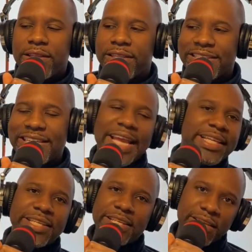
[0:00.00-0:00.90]
the
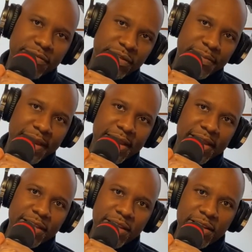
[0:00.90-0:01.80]
sanctity of
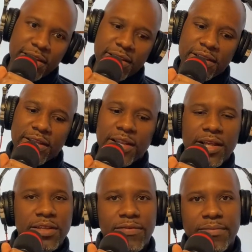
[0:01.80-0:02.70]
Japan in a lot
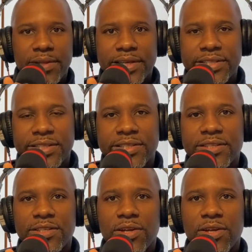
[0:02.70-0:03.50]
of different places,